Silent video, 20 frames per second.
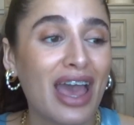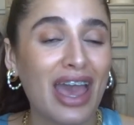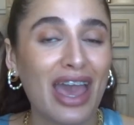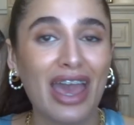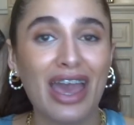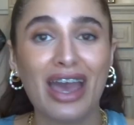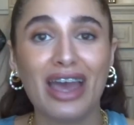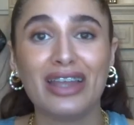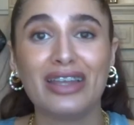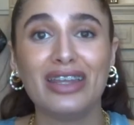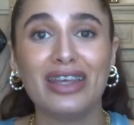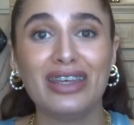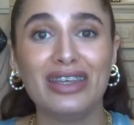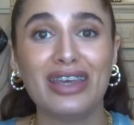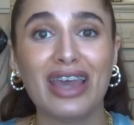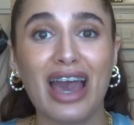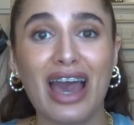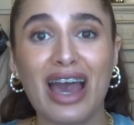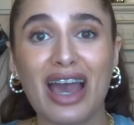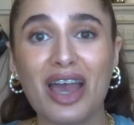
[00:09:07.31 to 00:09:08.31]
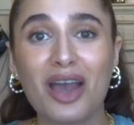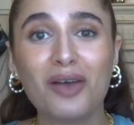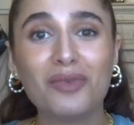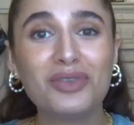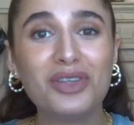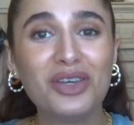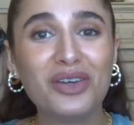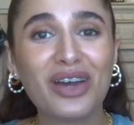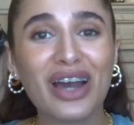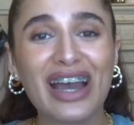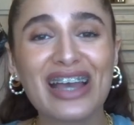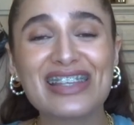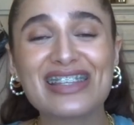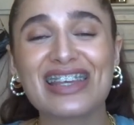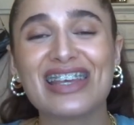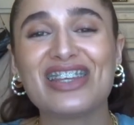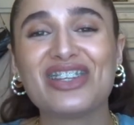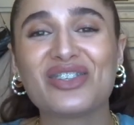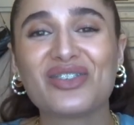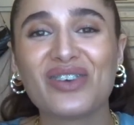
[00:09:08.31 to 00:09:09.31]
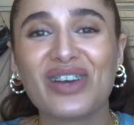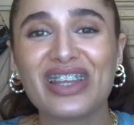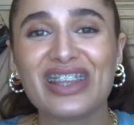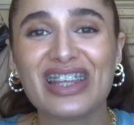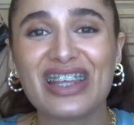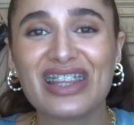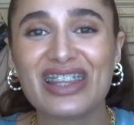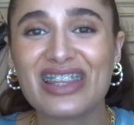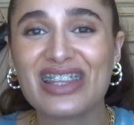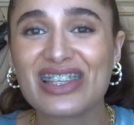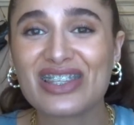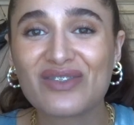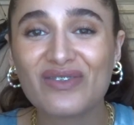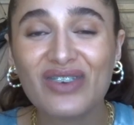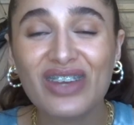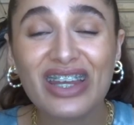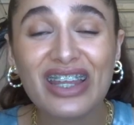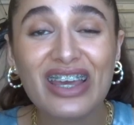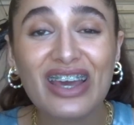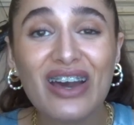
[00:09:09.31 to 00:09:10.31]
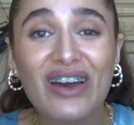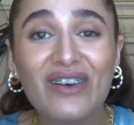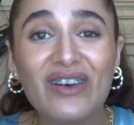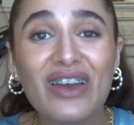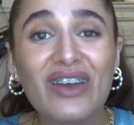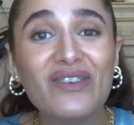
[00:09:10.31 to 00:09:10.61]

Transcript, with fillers: And yeah, I hope that you guys enjoyed this video.